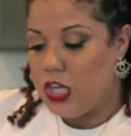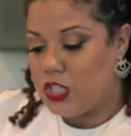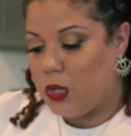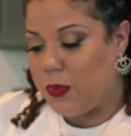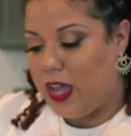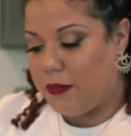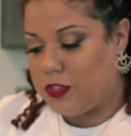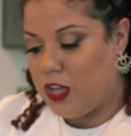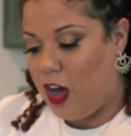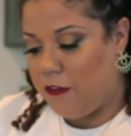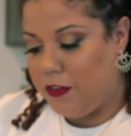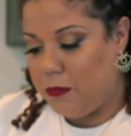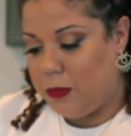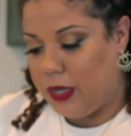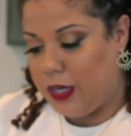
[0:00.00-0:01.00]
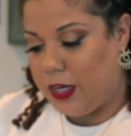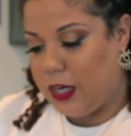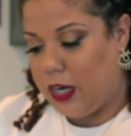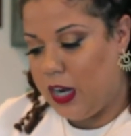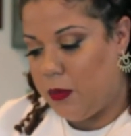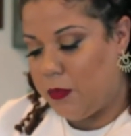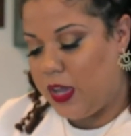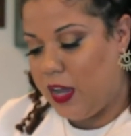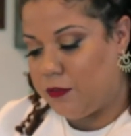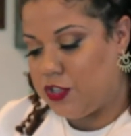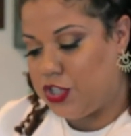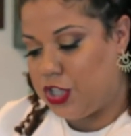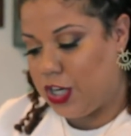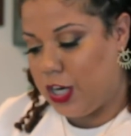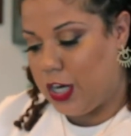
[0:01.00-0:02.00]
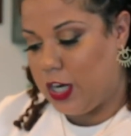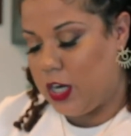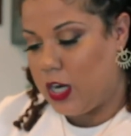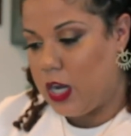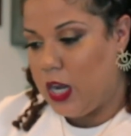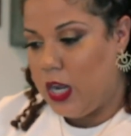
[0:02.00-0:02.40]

So we have softened butter and we have sugar